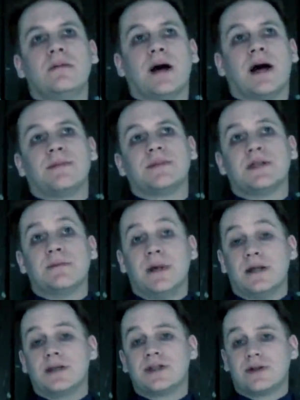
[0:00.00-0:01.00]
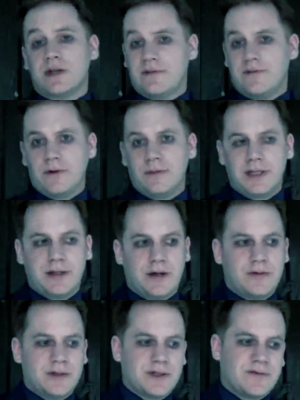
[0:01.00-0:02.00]
perhaps the ministry, formerly
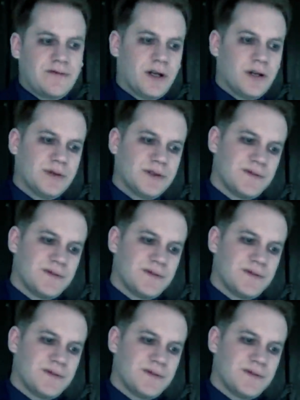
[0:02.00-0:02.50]
known as the Followers